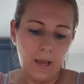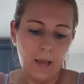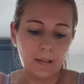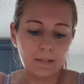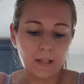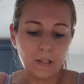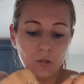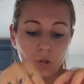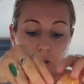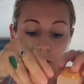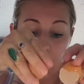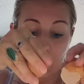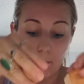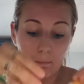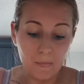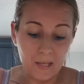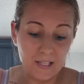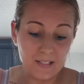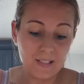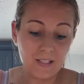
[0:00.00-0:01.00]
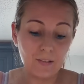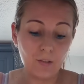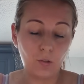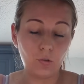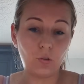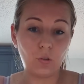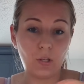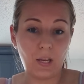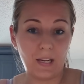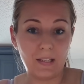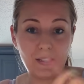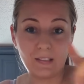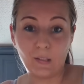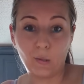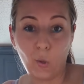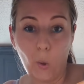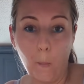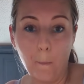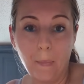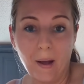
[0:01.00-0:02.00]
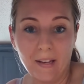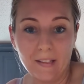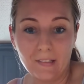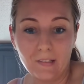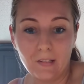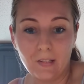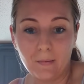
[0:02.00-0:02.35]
and then you're gonna mix it all together to combine.